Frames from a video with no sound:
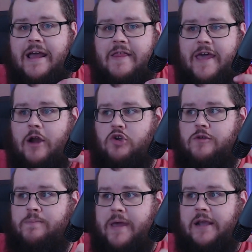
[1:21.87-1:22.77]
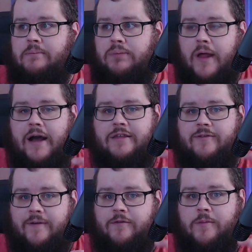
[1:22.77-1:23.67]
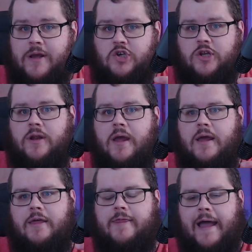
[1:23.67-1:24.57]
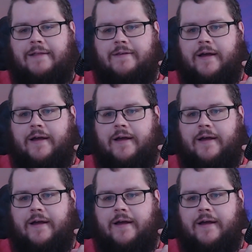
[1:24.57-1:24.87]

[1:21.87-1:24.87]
they are just big blocks of information that